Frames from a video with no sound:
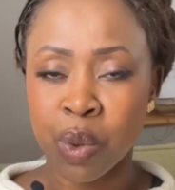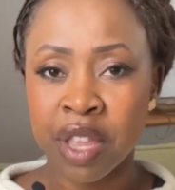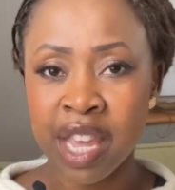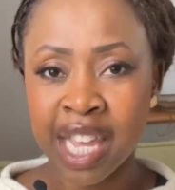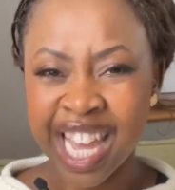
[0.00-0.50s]
where
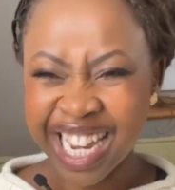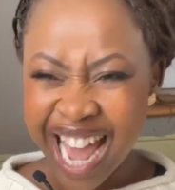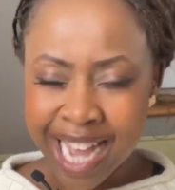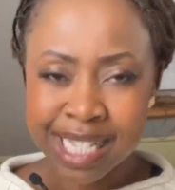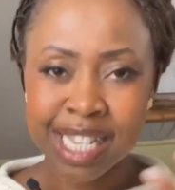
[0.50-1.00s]
they get
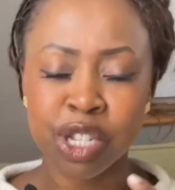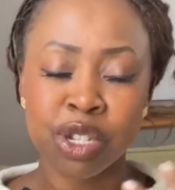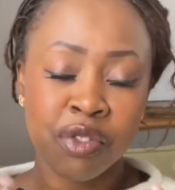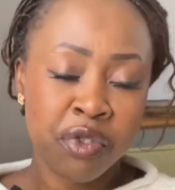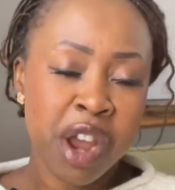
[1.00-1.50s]
access to
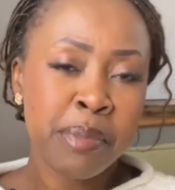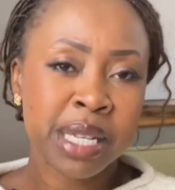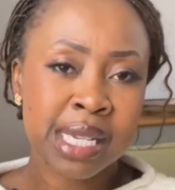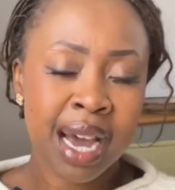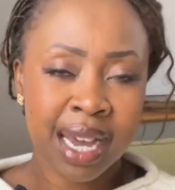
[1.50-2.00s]
the very
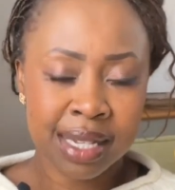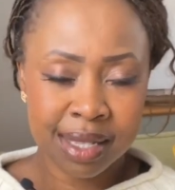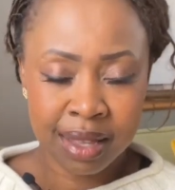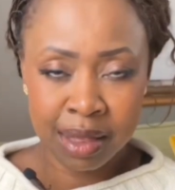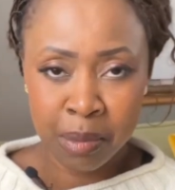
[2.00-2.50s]
best hides
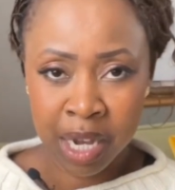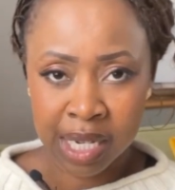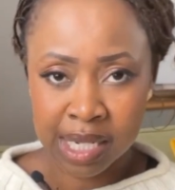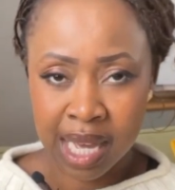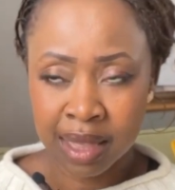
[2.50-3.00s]
in the
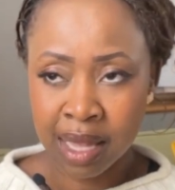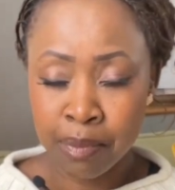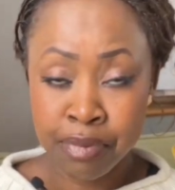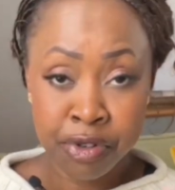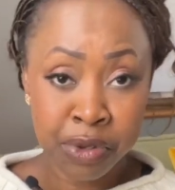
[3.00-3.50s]
market, and they
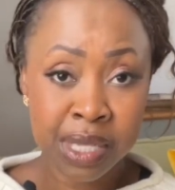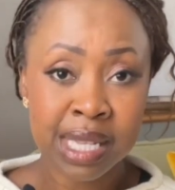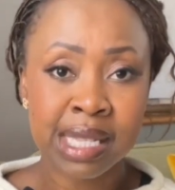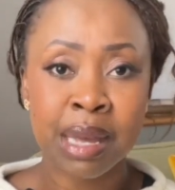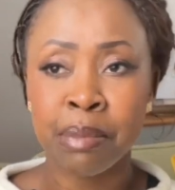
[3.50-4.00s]

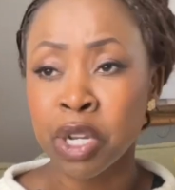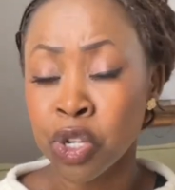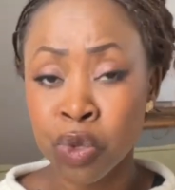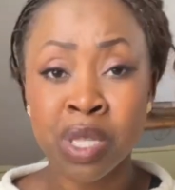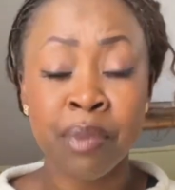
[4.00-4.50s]
process them and
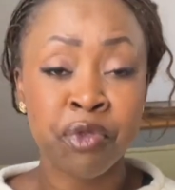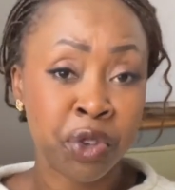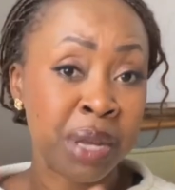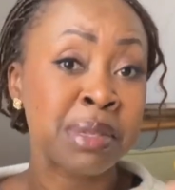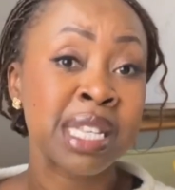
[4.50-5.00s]
use them for
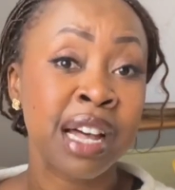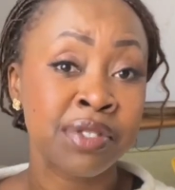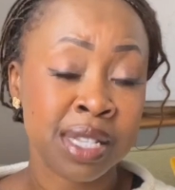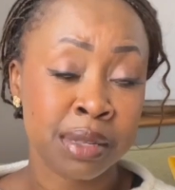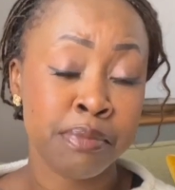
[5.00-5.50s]
themselves
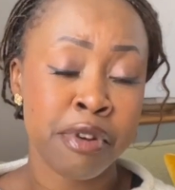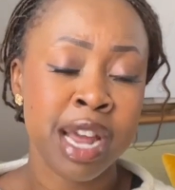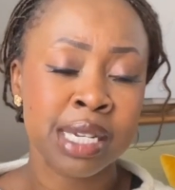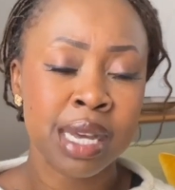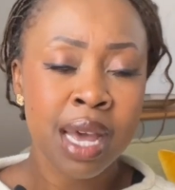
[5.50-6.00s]
as a
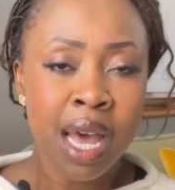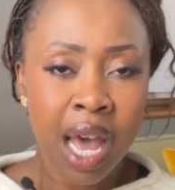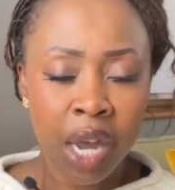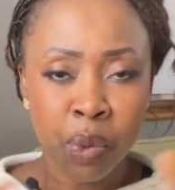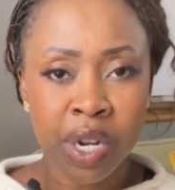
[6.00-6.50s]
brand.
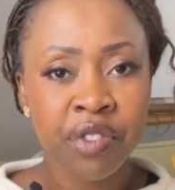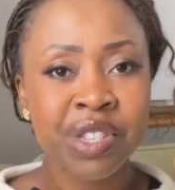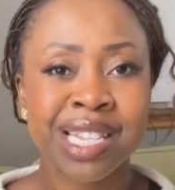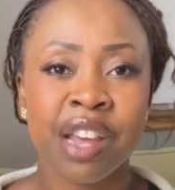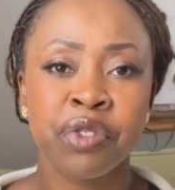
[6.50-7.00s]
And
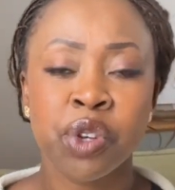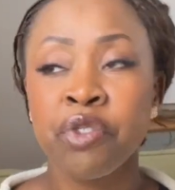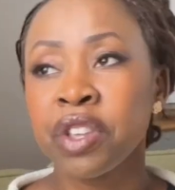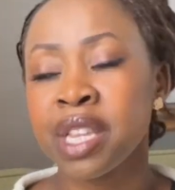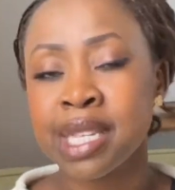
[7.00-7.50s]
whatever's left
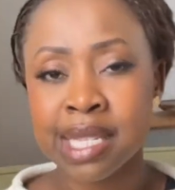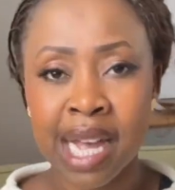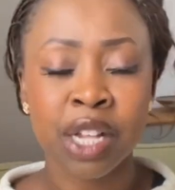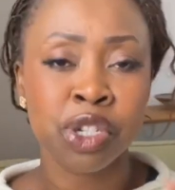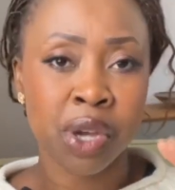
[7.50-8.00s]
over, they
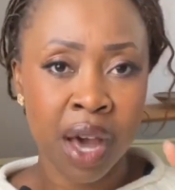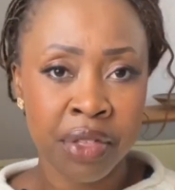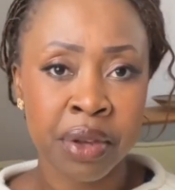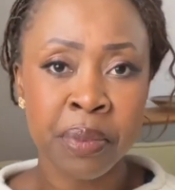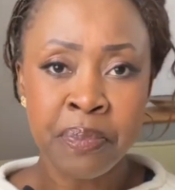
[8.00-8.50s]
sell to
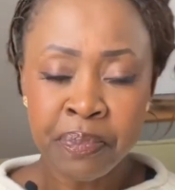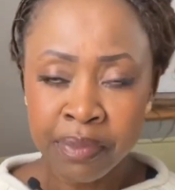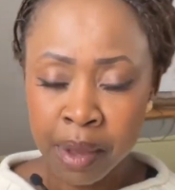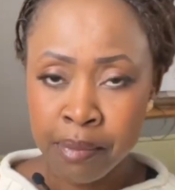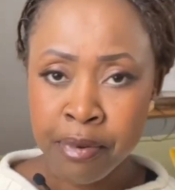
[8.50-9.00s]
other
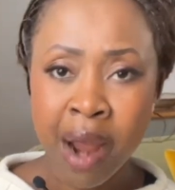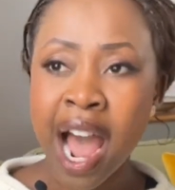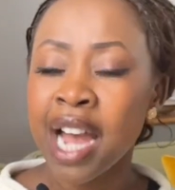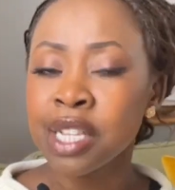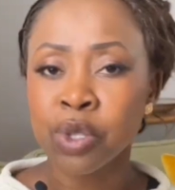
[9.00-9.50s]

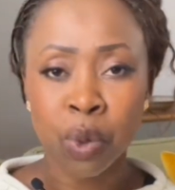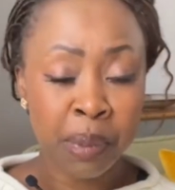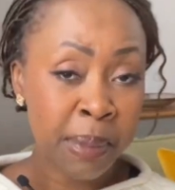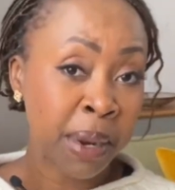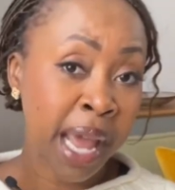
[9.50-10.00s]
brands or
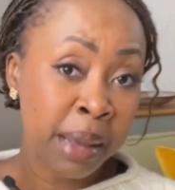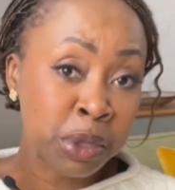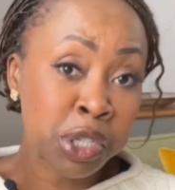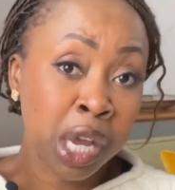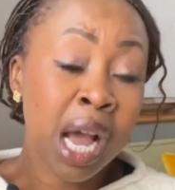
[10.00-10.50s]
people are able
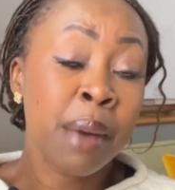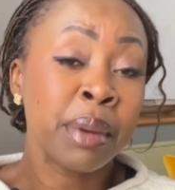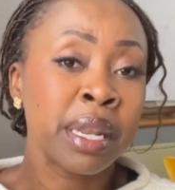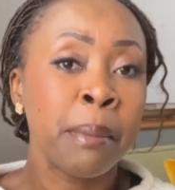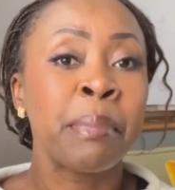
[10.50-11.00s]
to come
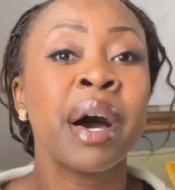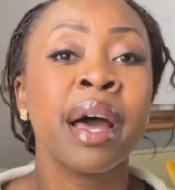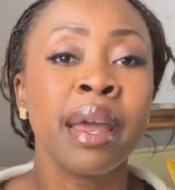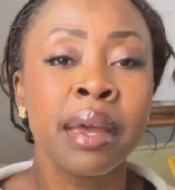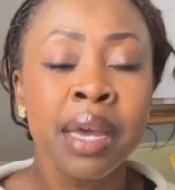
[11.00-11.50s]
in and buy.